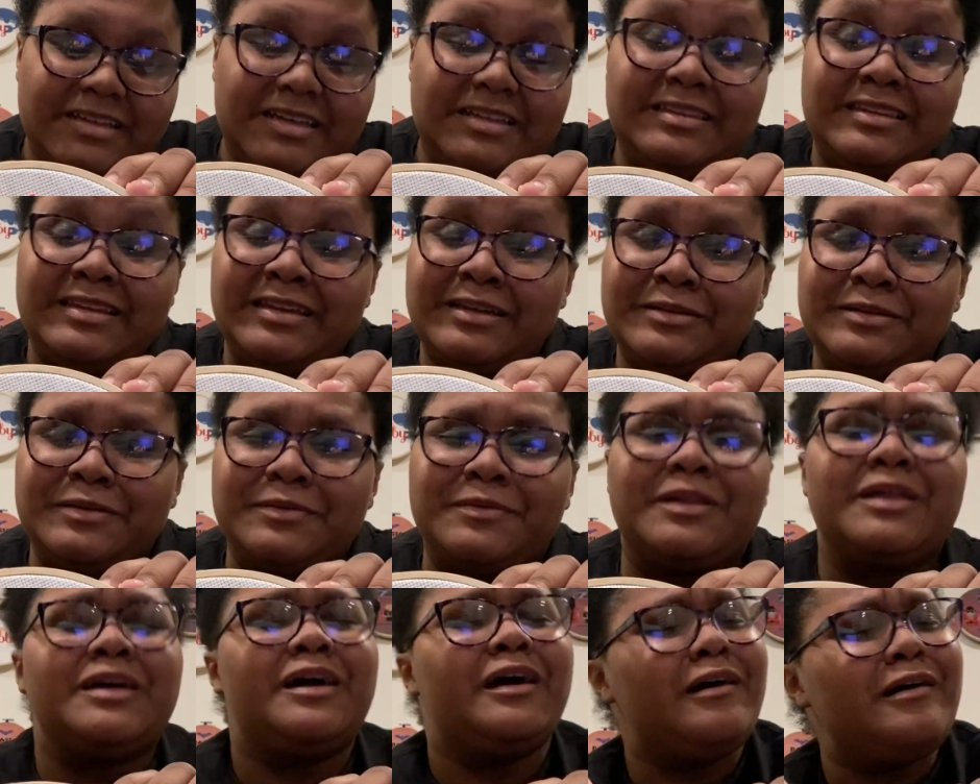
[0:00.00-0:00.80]
Then they were
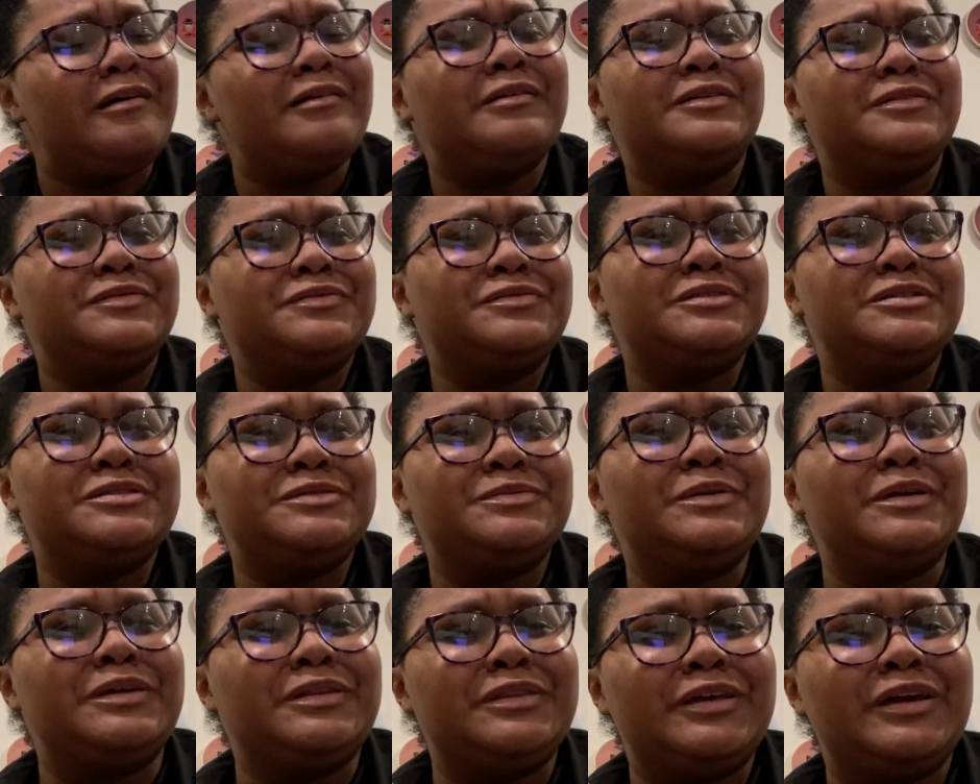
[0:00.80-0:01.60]
like, oh, that's really
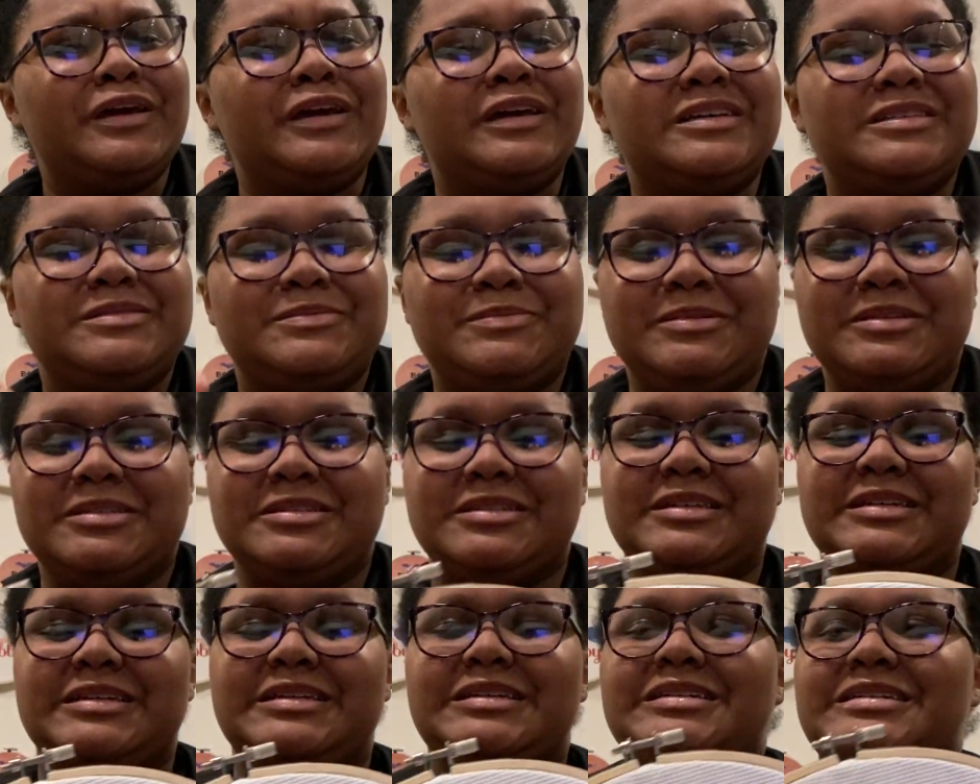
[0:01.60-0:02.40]
sweet, thanks. But it's
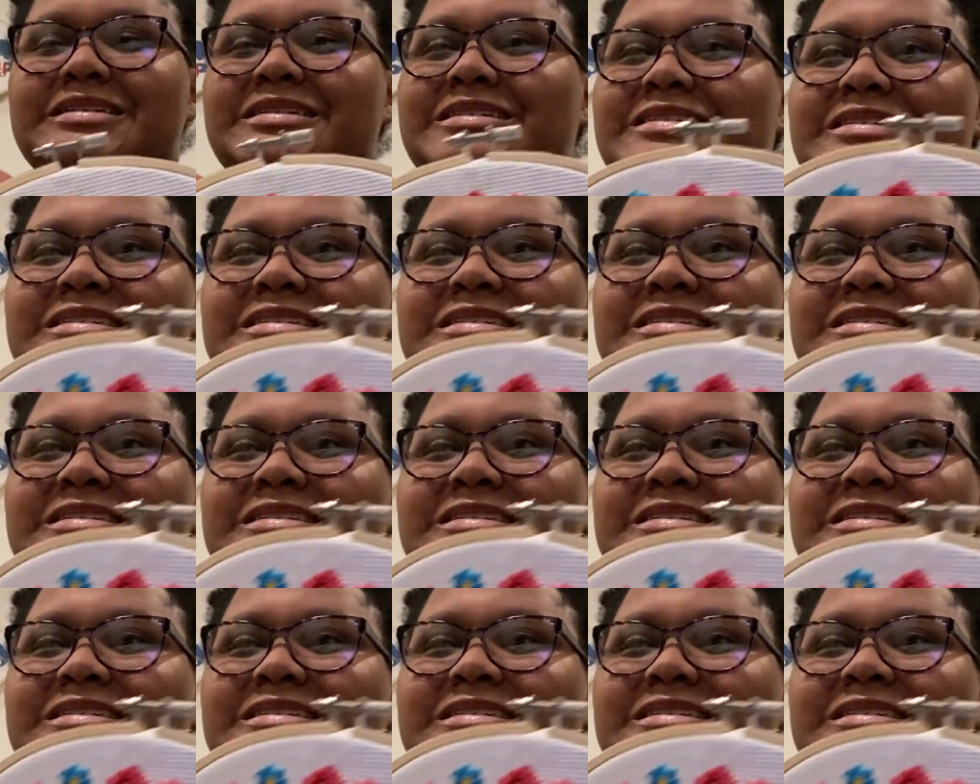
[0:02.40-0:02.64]
like,